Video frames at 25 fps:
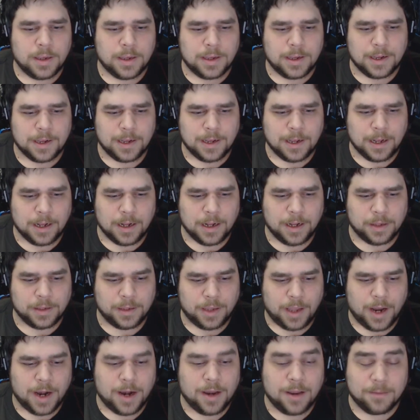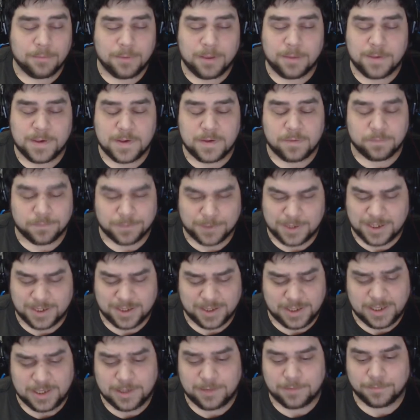A lot of them can be
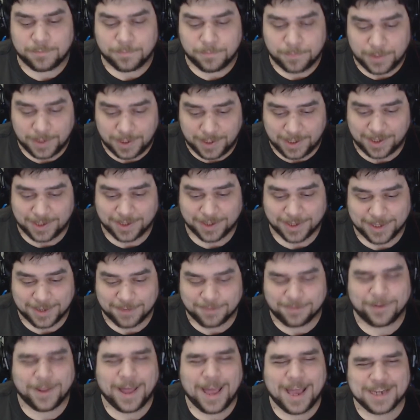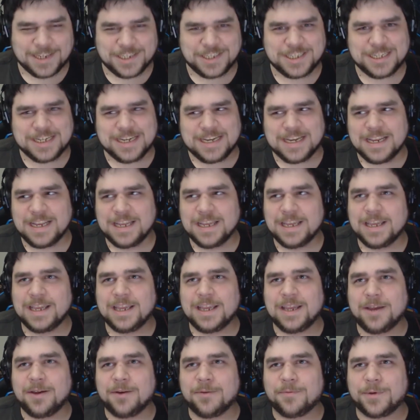really, really flashy,
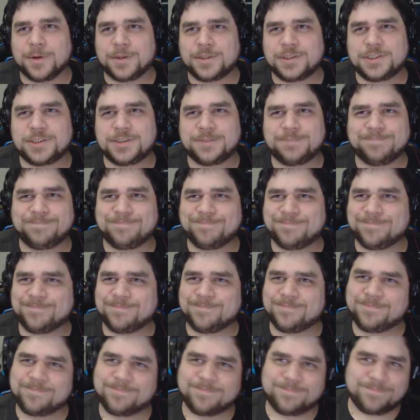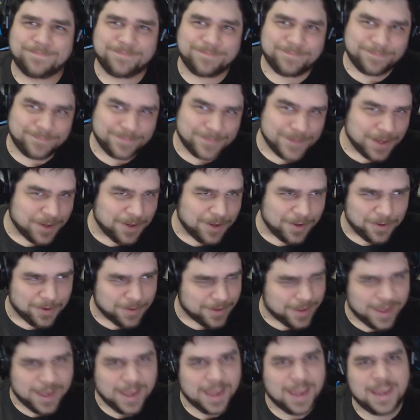which,
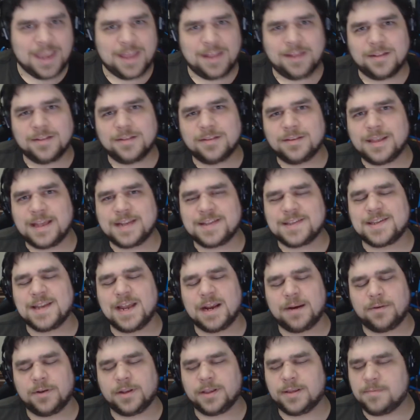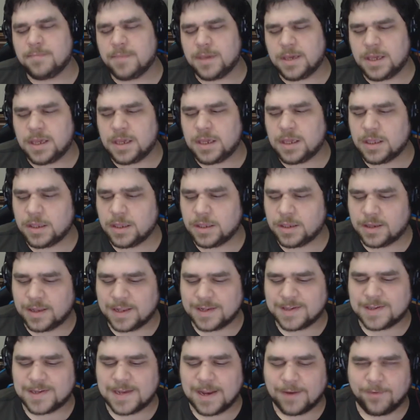okay, that's not really me.
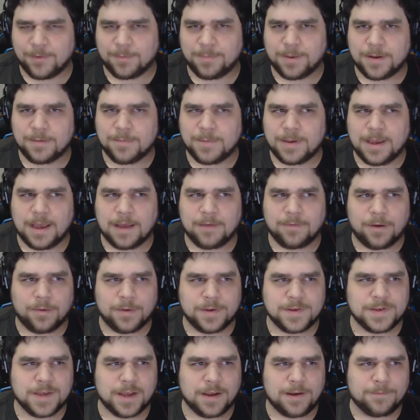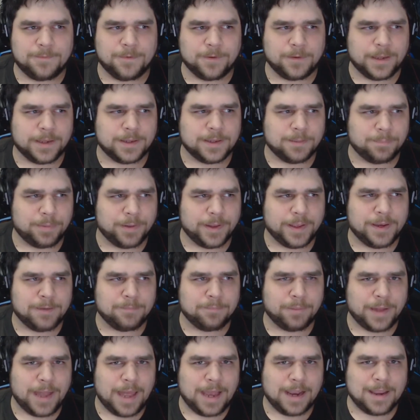That's never been me. I've always gone for like the plain
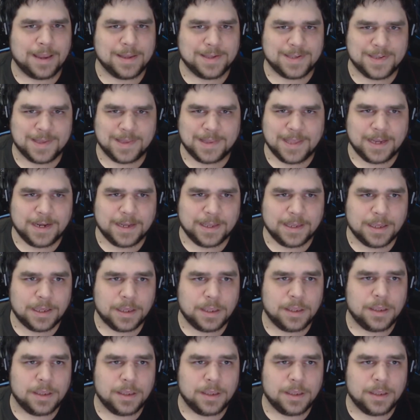black aesthetic